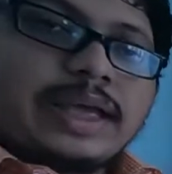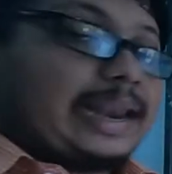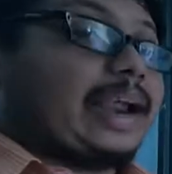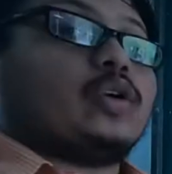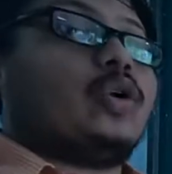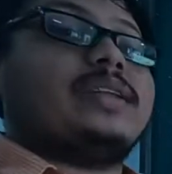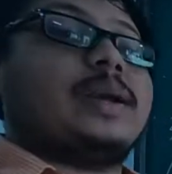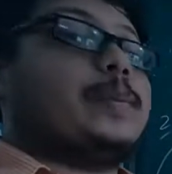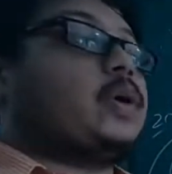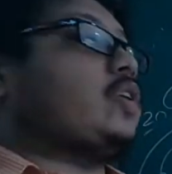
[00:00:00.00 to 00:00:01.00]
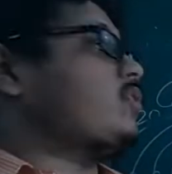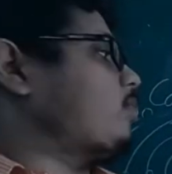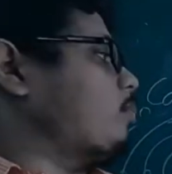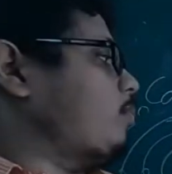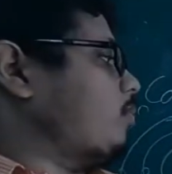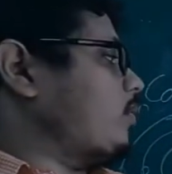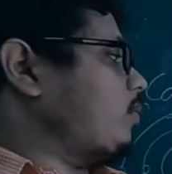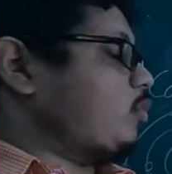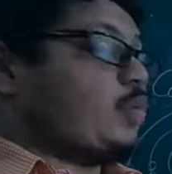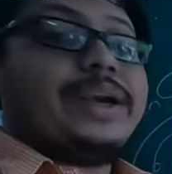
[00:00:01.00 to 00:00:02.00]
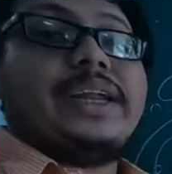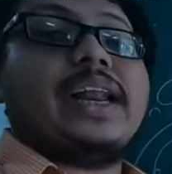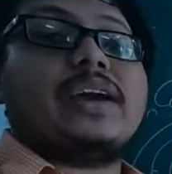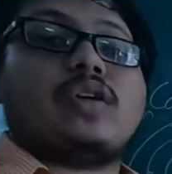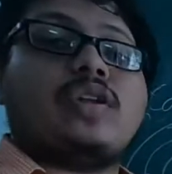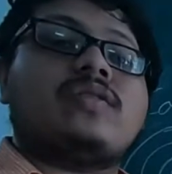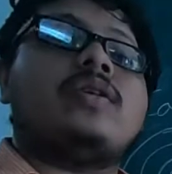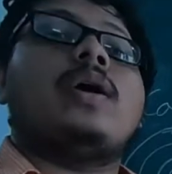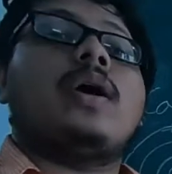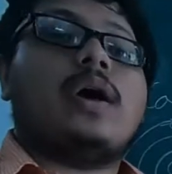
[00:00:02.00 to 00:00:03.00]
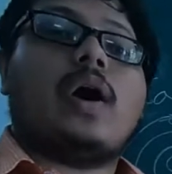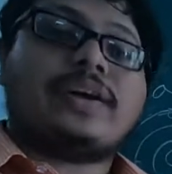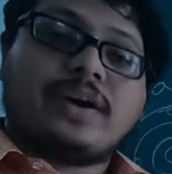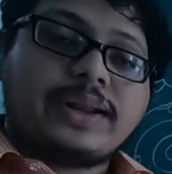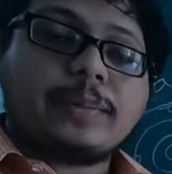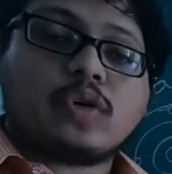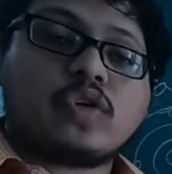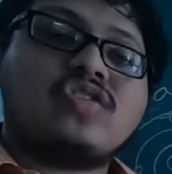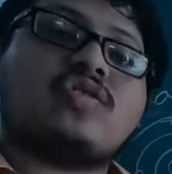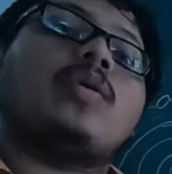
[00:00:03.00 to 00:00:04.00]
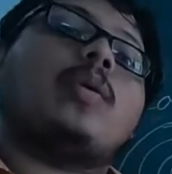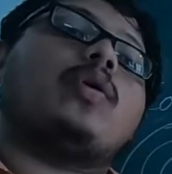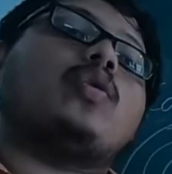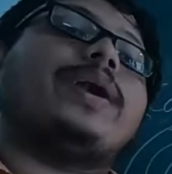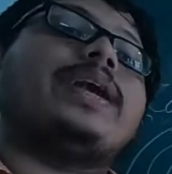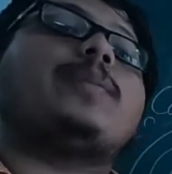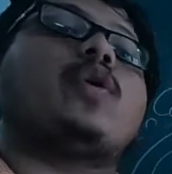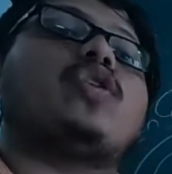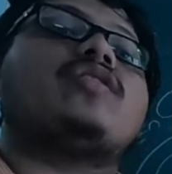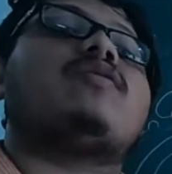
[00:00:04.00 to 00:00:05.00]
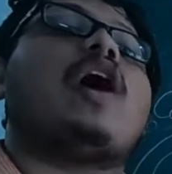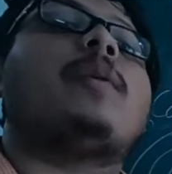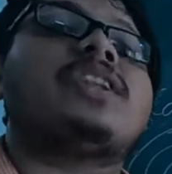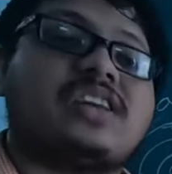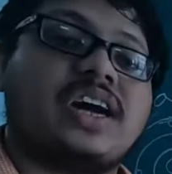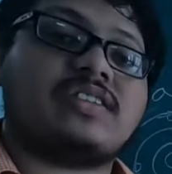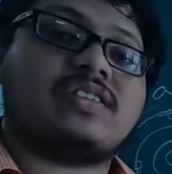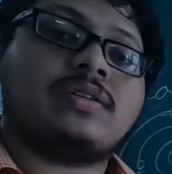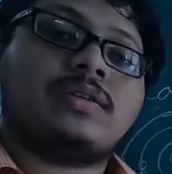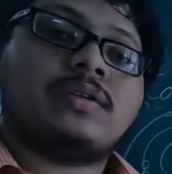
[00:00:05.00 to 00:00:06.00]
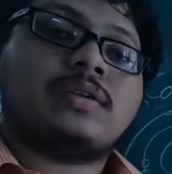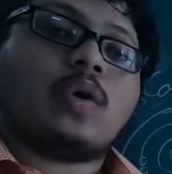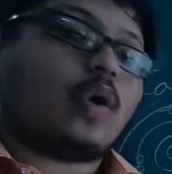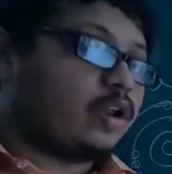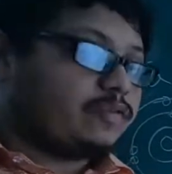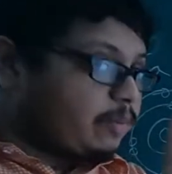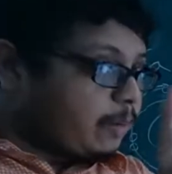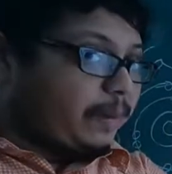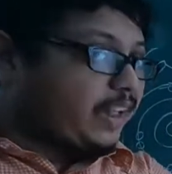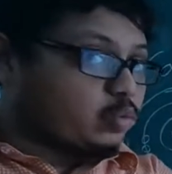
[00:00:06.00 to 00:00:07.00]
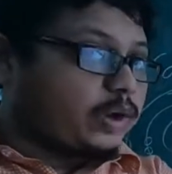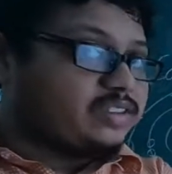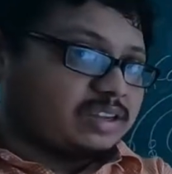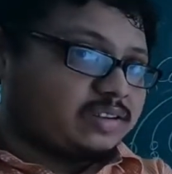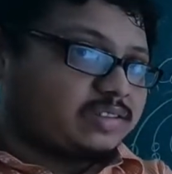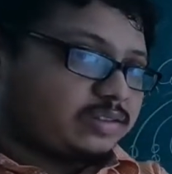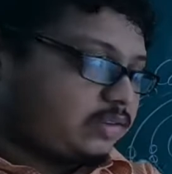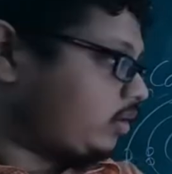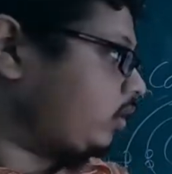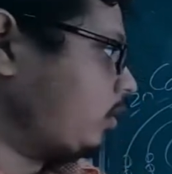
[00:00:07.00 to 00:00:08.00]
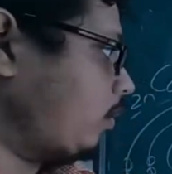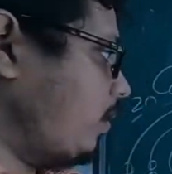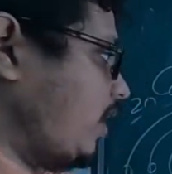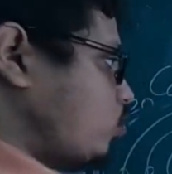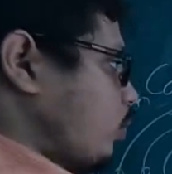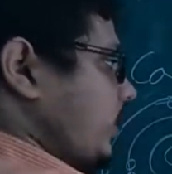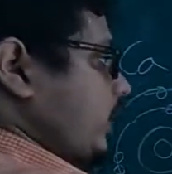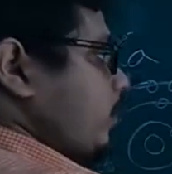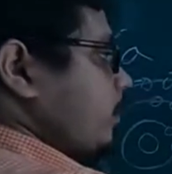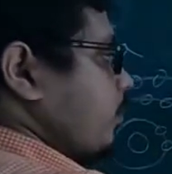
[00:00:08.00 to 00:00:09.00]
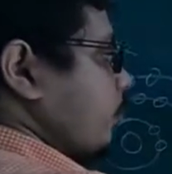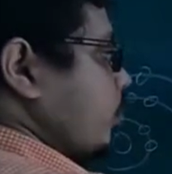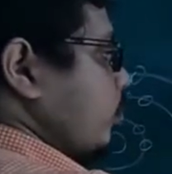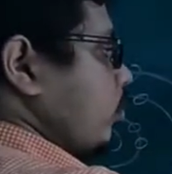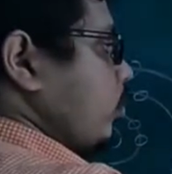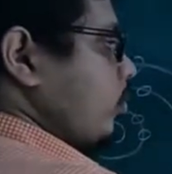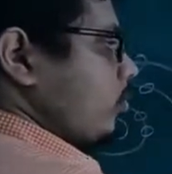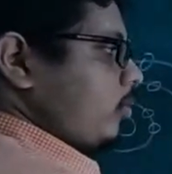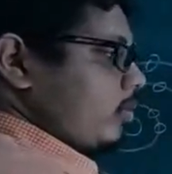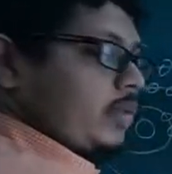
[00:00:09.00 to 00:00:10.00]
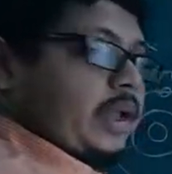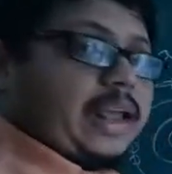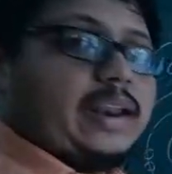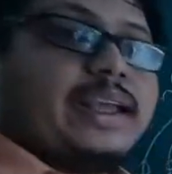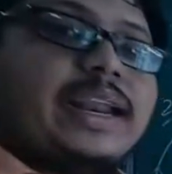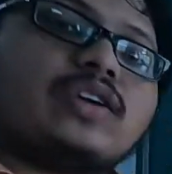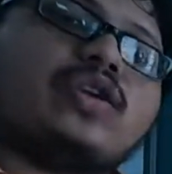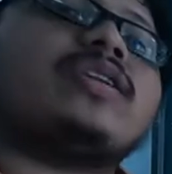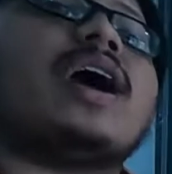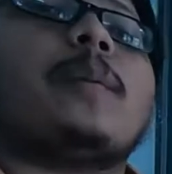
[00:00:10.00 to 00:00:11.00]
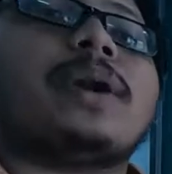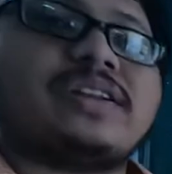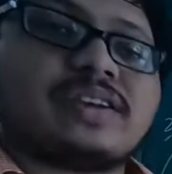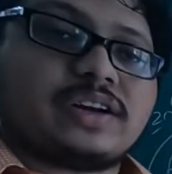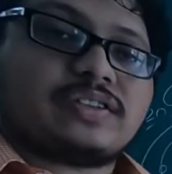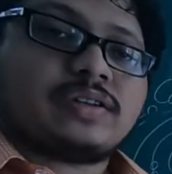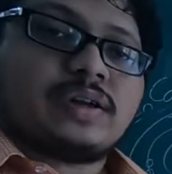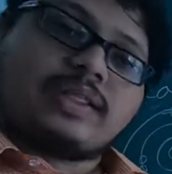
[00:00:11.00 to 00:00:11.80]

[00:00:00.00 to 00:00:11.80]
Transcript: And I told that because 20 electrons and 20 protons, 20 protons have how much charge? All of them have plus 1 charge, plus 20. And electrons have how many charge?